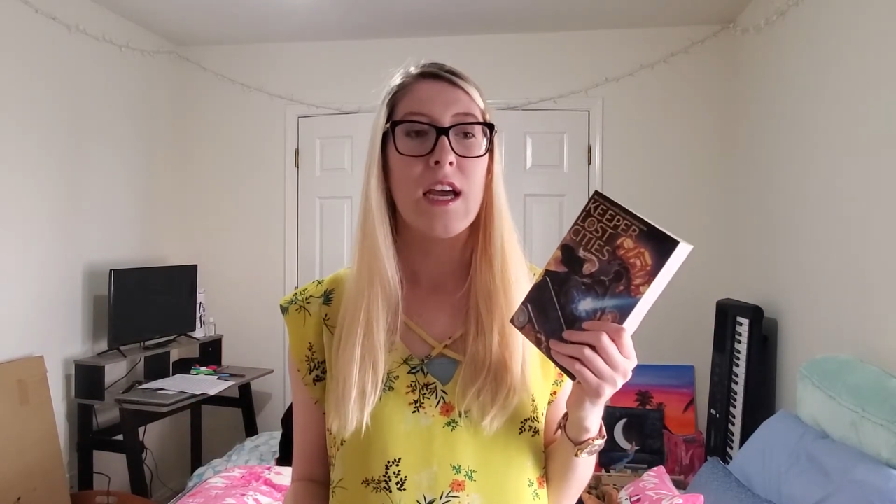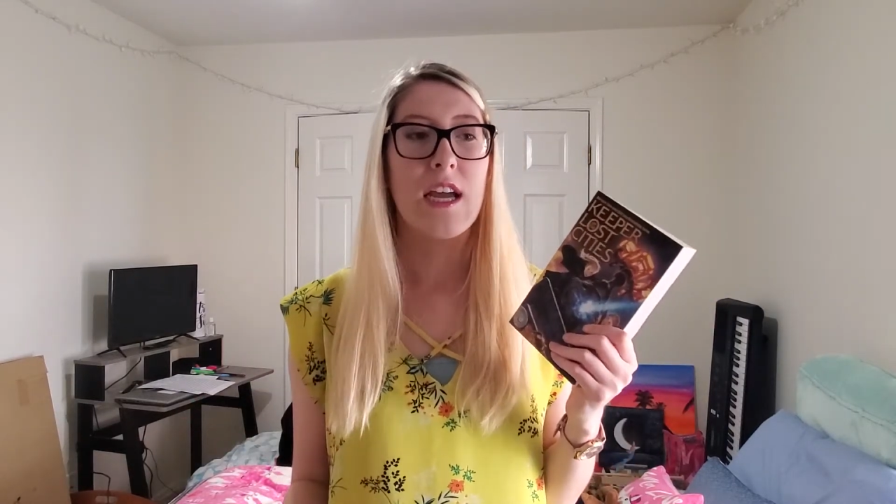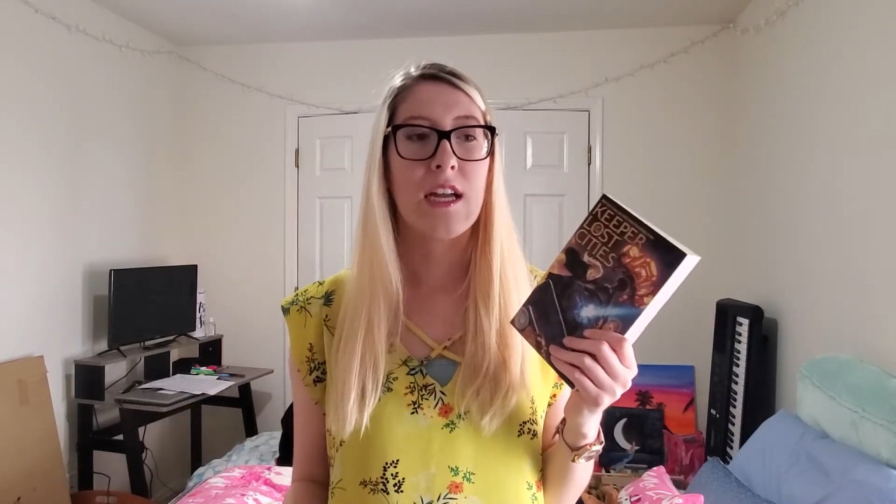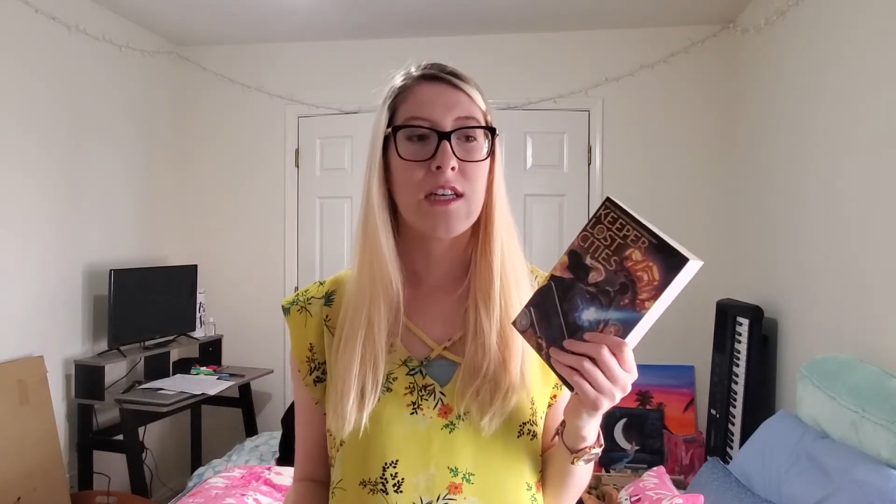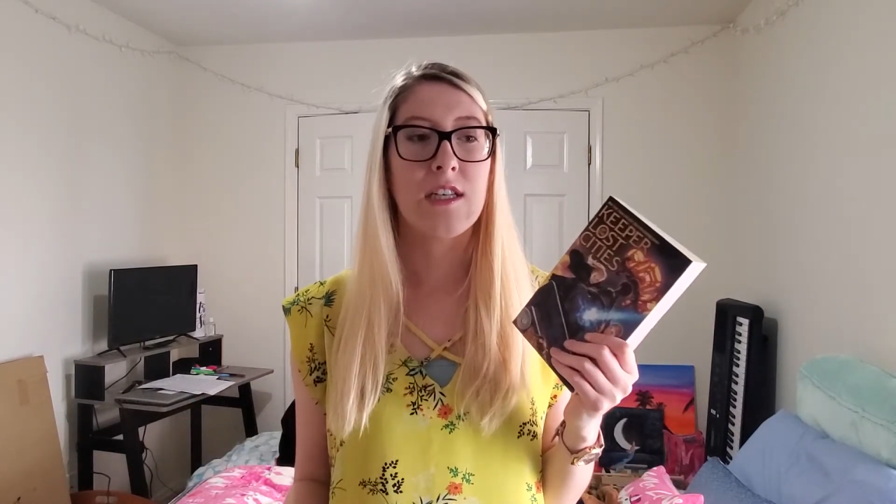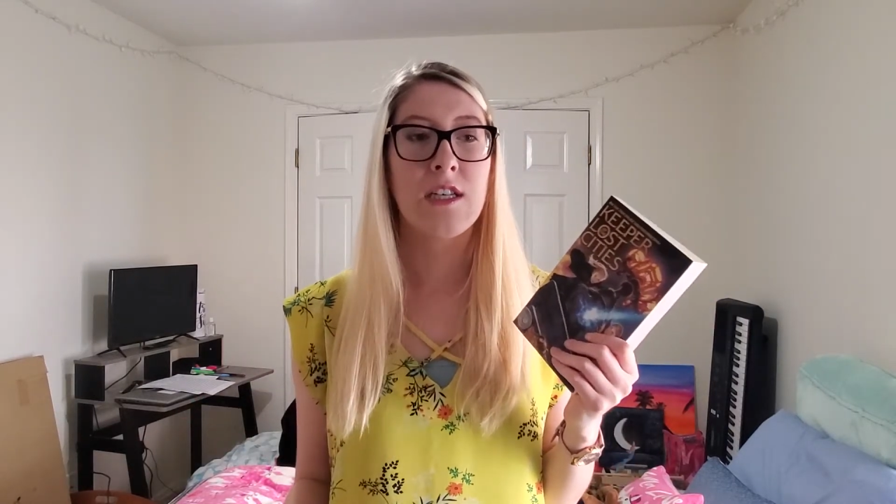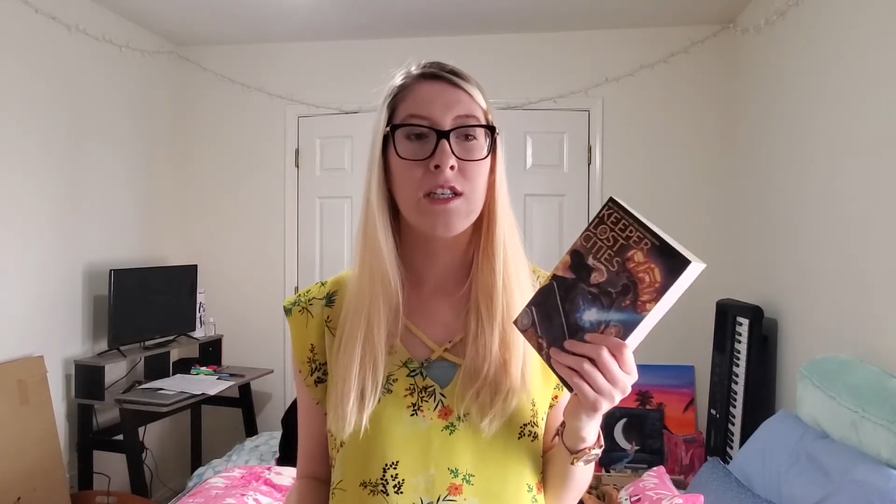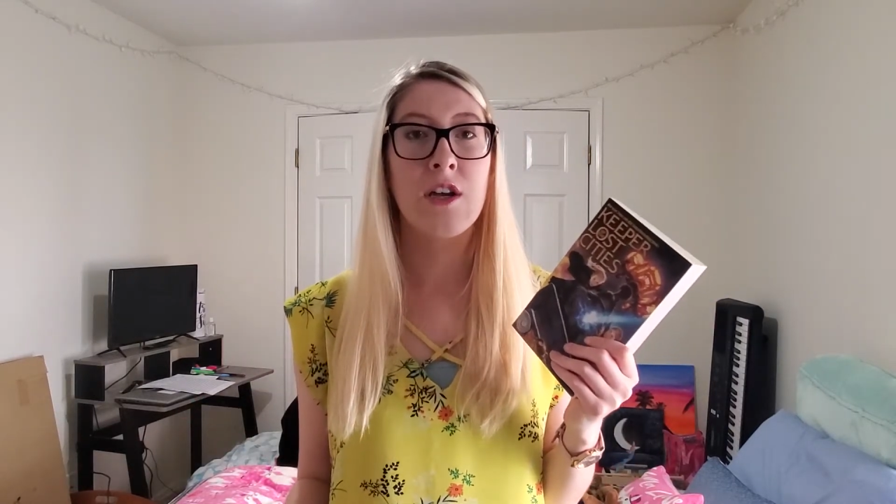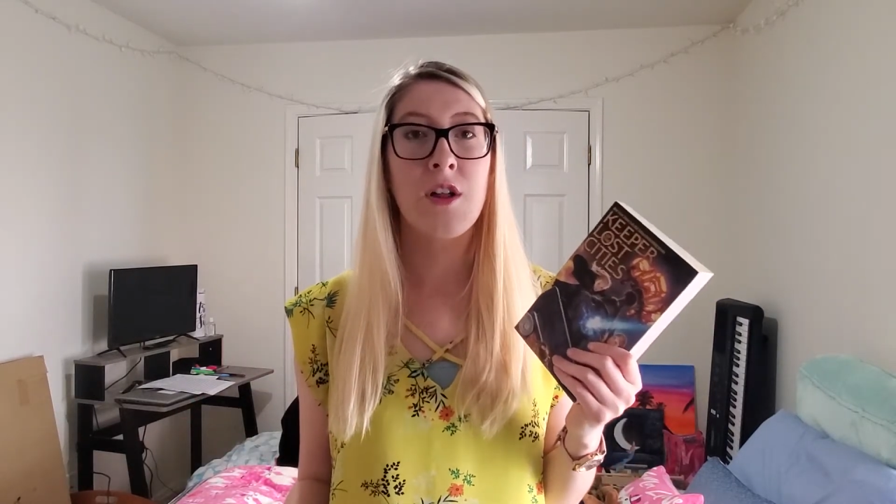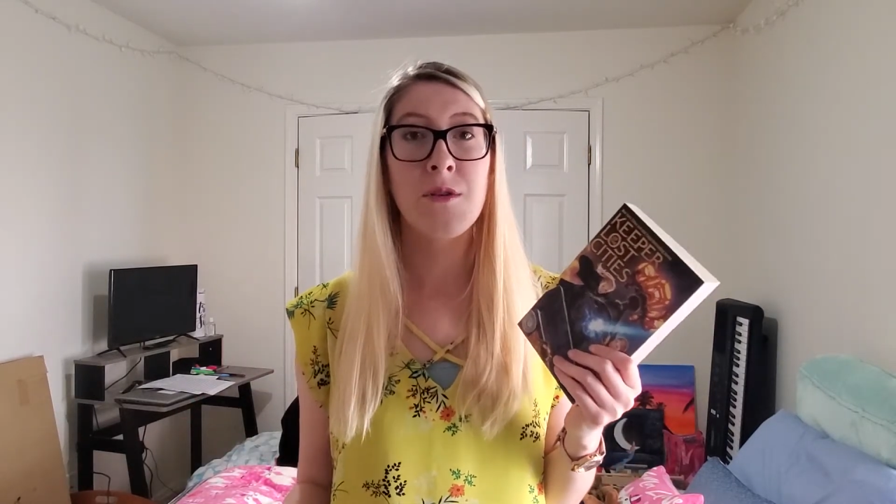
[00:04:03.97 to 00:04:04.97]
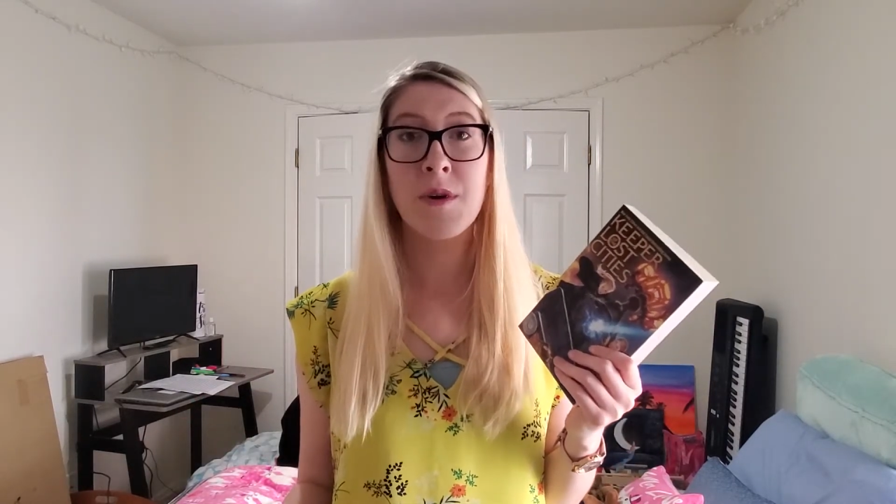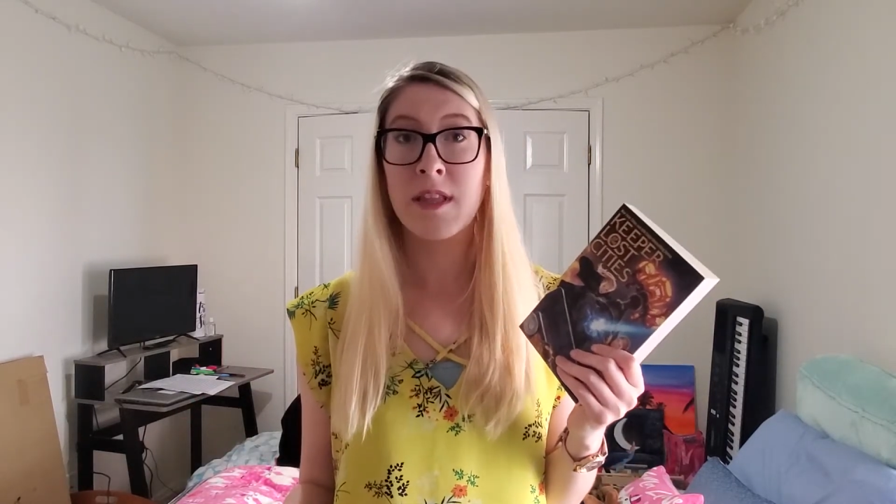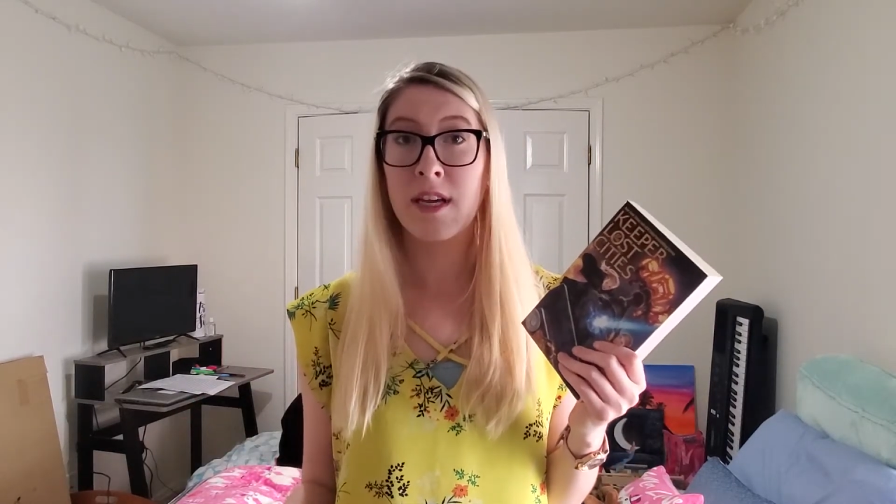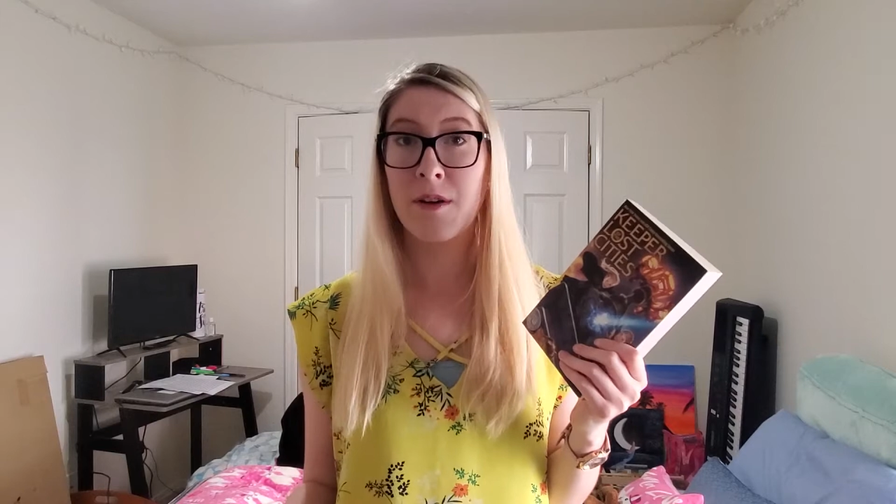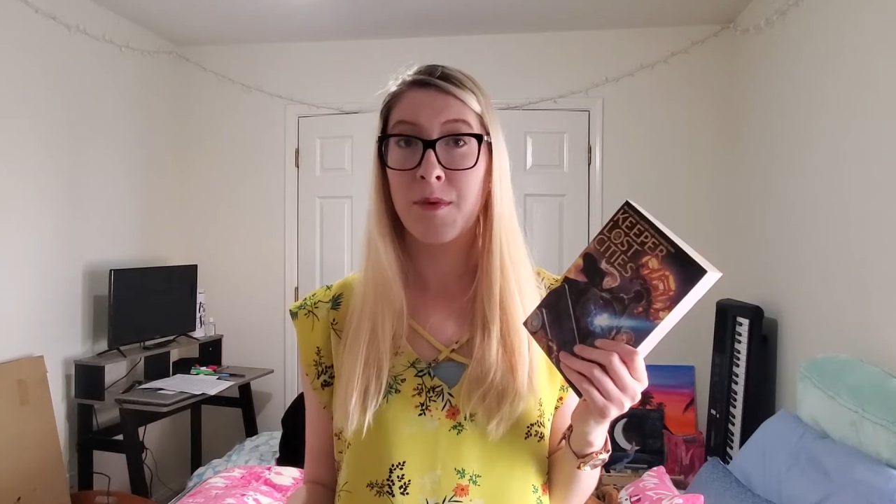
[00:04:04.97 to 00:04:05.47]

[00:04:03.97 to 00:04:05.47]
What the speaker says: and she's the only one that can